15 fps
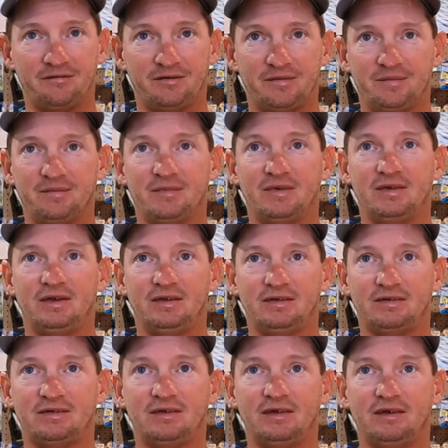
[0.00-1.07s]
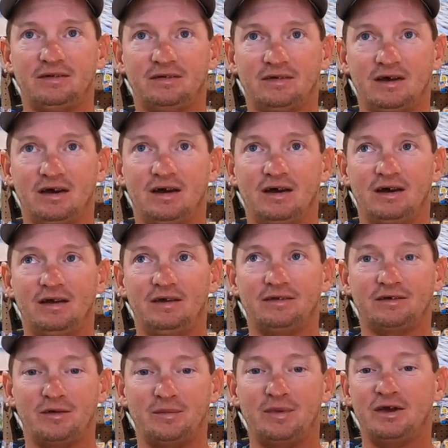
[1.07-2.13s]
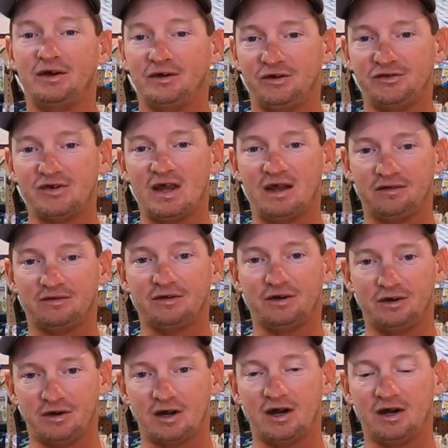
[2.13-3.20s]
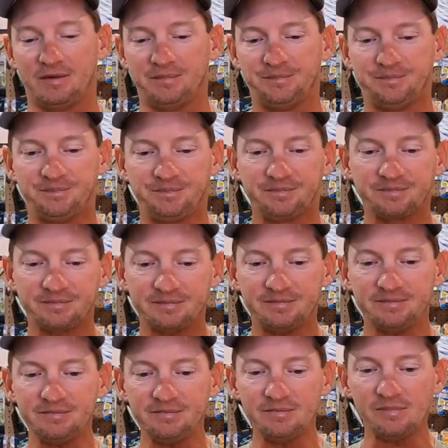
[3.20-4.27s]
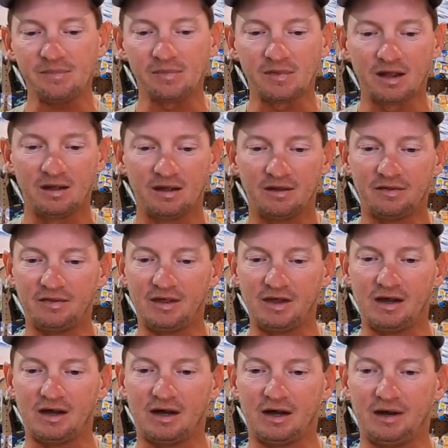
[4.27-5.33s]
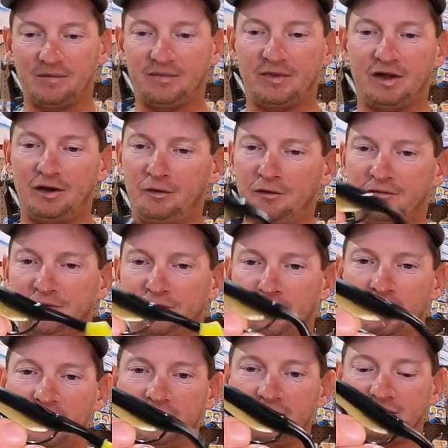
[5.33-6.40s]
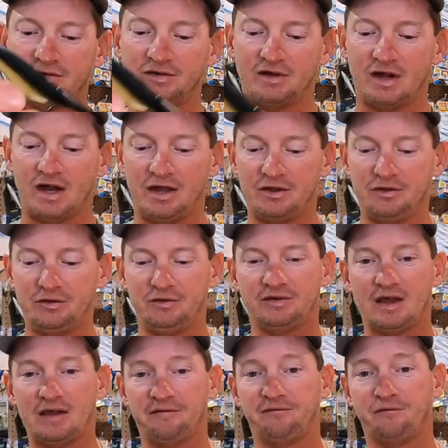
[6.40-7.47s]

of them, it's going to be a good chance to hook up. The little 4-inch, I use a